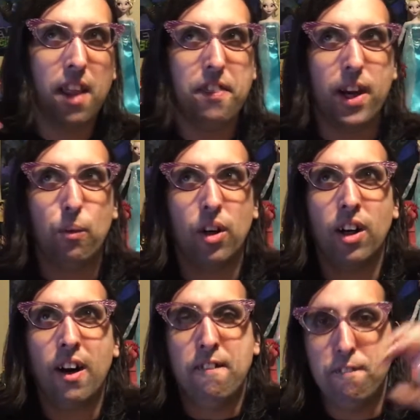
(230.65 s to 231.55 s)
there
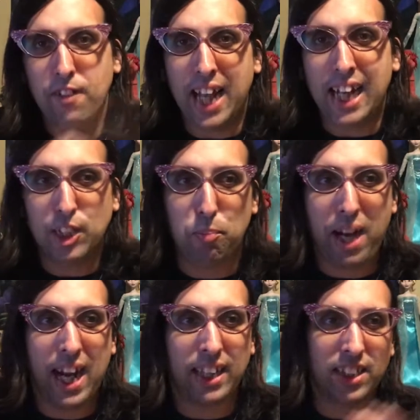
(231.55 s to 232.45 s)
were
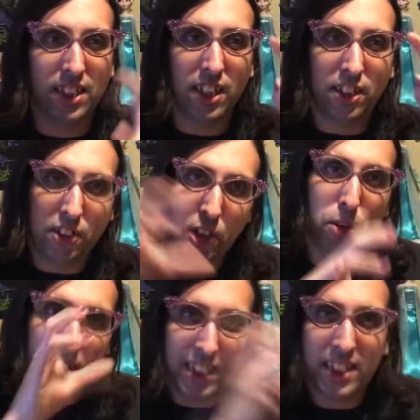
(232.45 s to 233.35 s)
flashbacks
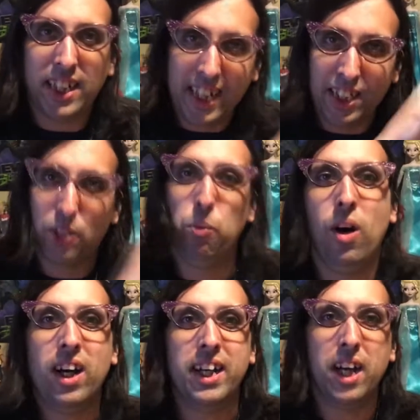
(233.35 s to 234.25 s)
to Insidious
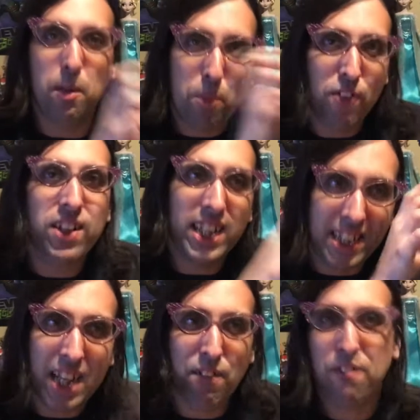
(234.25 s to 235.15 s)
1, a movie that
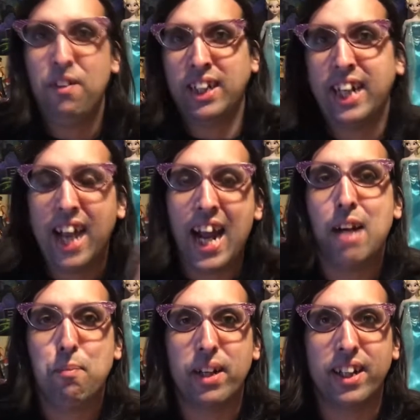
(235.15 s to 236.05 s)
never fucking
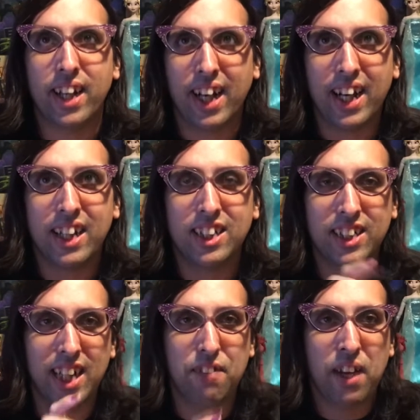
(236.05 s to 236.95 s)
happened, and just
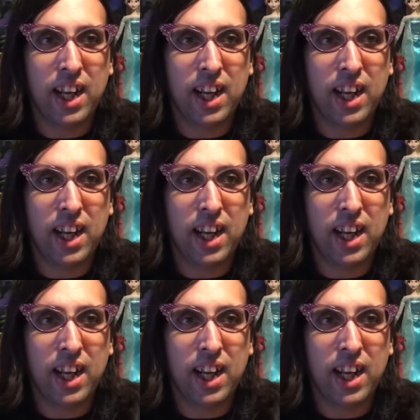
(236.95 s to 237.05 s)
kind of